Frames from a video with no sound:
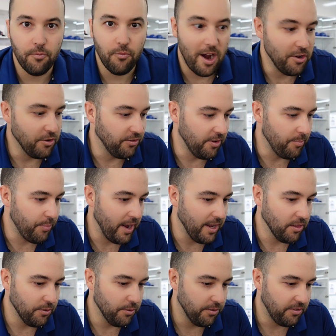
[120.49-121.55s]
range of zip bait
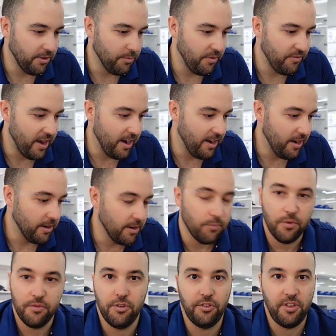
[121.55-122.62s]
lures that we've had in.
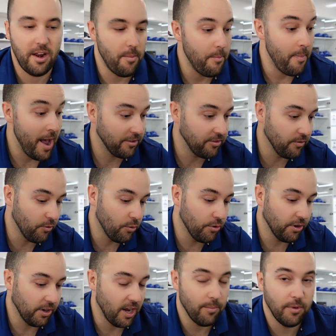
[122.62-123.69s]
We've just had a massive
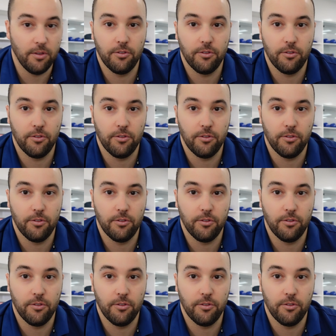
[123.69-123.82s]
order come in